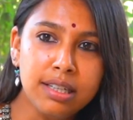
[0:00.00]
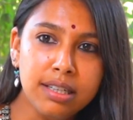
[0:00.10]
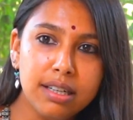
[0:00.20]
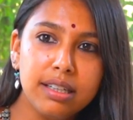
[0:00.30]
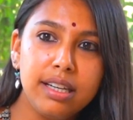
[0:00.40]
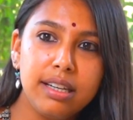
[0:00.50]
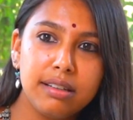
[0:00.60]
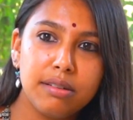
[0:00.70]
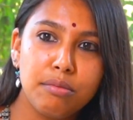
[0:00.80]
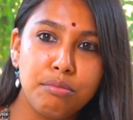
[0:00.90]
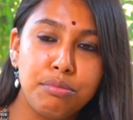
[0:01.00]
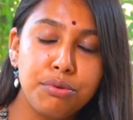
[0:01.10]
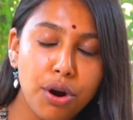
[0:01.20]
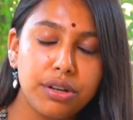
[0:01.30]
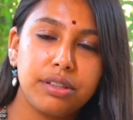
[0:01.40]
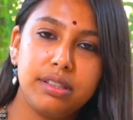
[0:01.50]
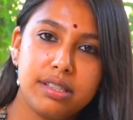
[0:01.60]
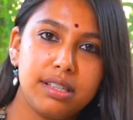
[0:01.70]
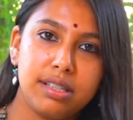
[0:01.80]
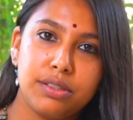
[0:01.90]
really brought
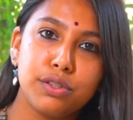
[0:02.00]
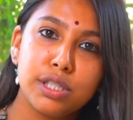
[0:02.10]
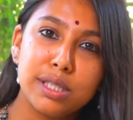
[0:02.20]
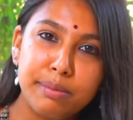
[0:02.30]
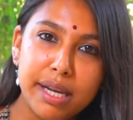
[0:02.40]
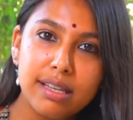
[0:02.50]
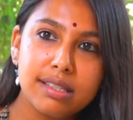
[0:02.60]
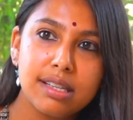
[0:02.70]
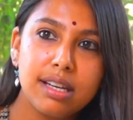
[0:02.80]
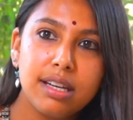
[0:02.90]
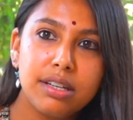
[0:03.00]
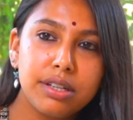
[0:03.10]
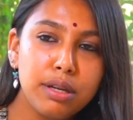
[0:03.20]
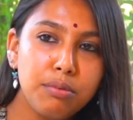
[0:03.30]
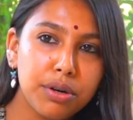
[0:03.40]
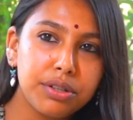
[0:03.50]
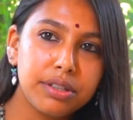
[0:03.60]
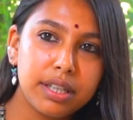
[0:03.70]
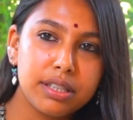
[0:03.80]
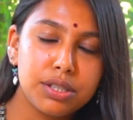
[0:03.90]
this into the space, really wanted
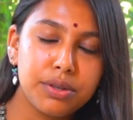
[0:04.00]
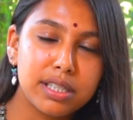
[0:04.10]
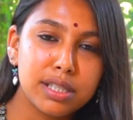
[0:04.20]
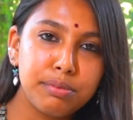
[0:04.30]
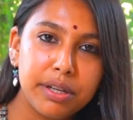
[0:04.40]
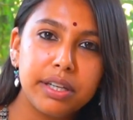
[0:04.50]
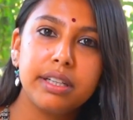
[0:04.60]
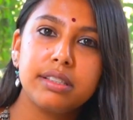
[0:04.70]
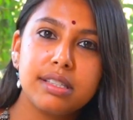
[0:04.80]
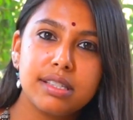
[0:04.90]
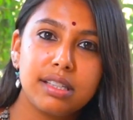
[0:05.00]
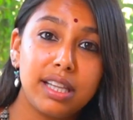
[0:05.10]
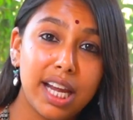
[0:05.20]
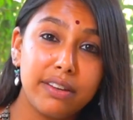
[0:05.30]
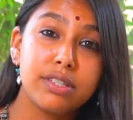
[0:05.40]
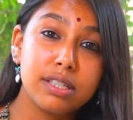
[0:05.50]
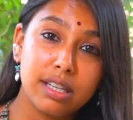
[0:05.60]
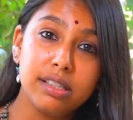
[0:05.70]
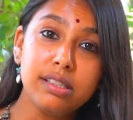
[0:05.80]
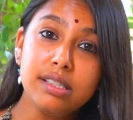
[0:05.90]
the kids to experience life
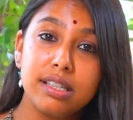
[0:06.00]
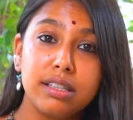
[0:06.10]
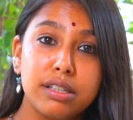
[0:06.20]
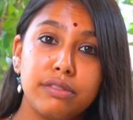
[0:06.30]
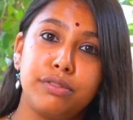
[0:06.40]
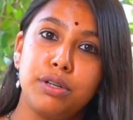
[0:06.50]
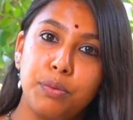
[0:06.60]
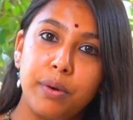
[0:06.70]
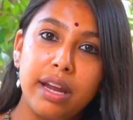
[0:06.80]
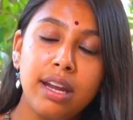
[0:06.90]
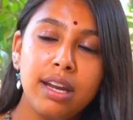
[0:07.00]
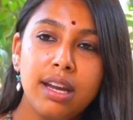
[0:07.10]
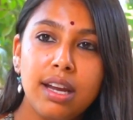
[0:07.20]
skills in a different way,